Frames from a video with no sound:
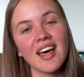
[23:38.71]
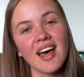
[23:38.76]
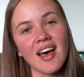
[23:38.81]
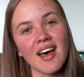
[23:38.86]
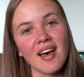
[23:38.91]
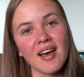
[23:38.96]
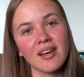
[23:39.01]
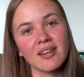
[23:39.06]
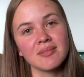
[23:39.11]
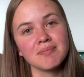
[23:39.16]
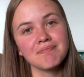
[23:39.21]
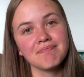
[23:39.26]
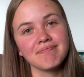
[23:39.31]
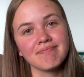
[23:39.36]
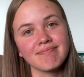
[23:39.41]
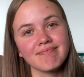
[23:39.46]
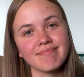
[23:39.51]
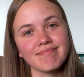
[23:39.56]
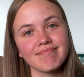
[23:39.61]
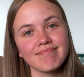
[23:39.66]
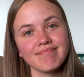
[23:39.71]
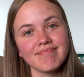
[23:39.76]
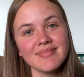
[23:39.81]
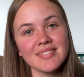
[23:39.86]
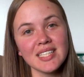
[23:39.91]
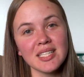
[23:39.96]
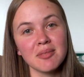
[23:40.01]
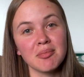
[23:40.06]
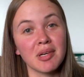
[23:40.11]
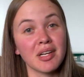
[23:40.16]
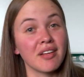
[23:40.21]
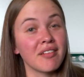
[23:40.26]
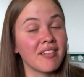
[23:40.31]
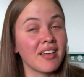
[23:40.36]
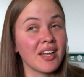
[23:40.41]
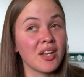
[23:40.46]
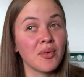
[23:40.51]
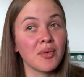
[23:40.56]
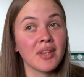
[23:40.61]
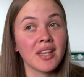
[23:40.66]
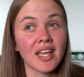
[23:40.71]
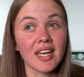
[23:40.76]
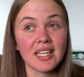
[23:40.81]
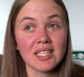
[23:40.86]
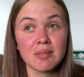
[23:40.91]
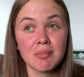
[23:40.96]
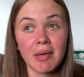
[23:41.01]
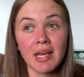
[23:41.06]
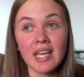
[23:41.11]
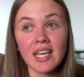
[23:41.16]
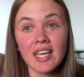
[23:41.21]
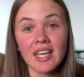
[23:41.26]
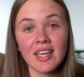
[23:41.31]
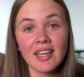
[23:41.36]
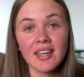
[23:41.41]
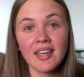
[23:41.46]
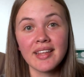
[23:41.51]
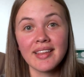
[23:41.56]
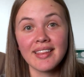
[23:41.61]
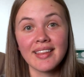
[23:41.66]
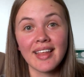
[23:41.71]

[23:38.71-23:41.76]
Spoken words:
But if anyone likes baking,